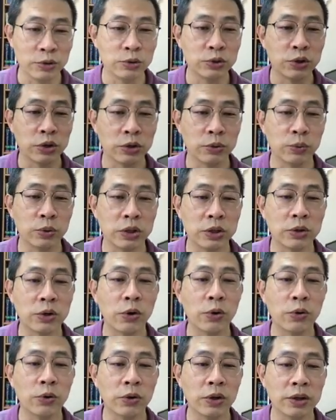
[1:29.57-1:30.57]
usually we
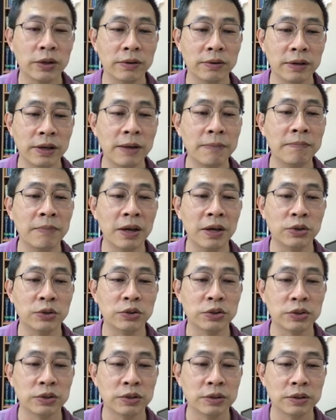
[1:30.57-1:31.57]
call the
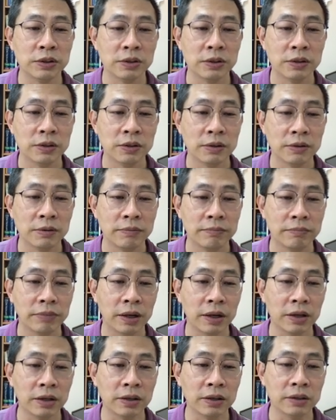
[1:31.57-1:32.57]
image
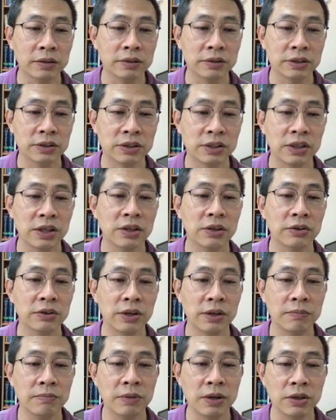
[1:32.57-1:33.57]
but the still
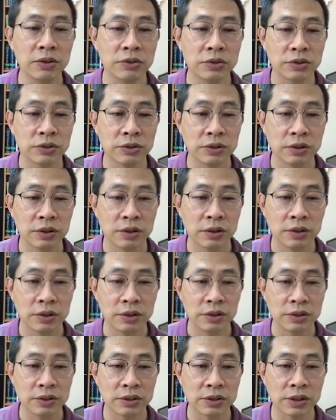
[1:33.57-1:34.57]
image
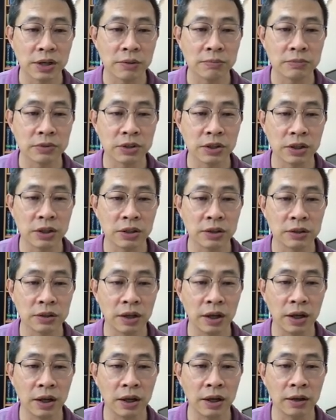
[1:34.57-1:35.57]
is something
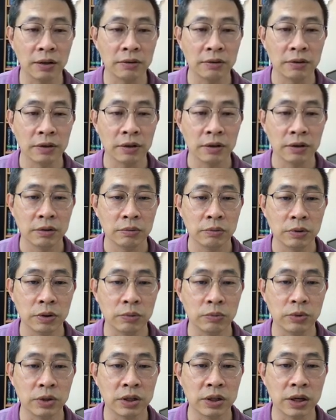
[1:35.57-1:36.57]
that
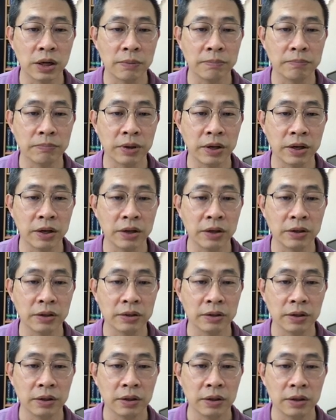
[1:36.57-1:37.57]
when we compare
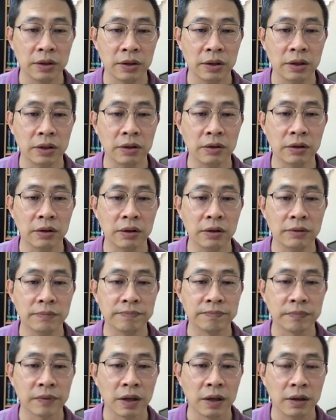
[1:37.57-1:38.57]
the
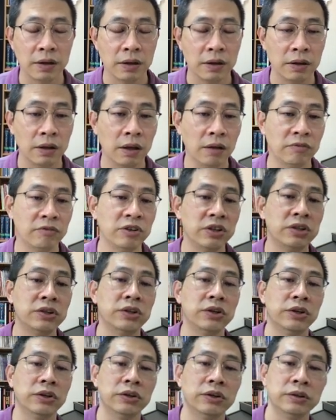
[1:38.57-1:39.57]
uh,
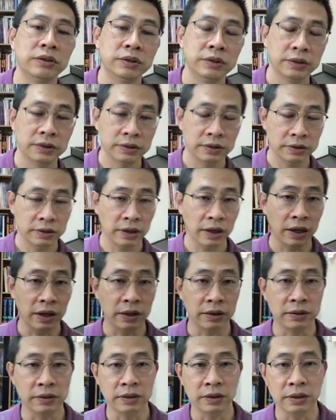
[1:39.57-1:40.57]
video
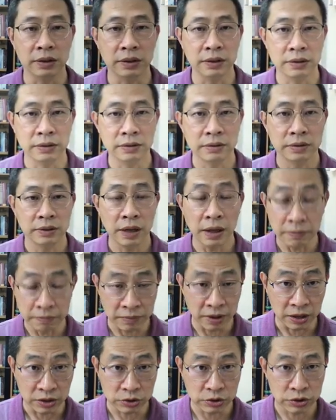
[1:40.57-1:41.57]
and uh,
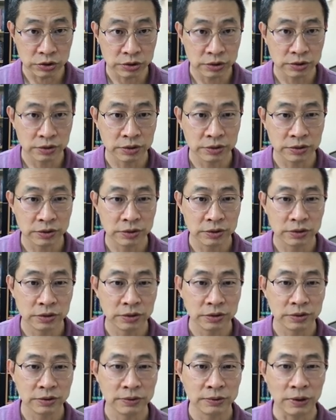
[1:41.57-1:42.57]
image
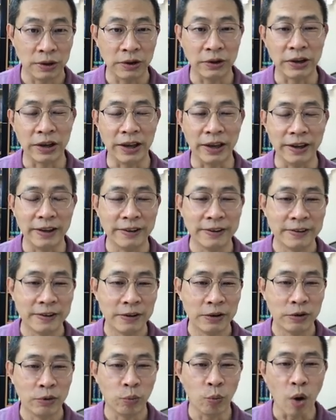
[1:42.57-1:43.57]
okay
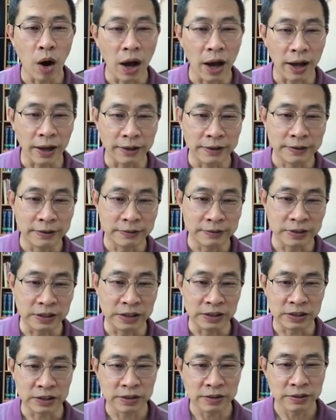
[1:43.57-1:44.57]
why
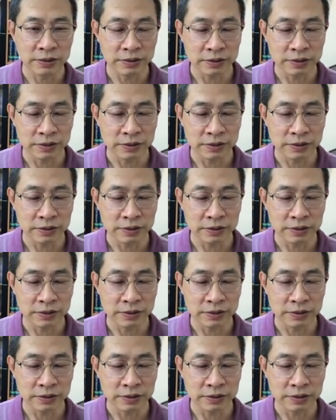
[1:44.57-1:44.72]
is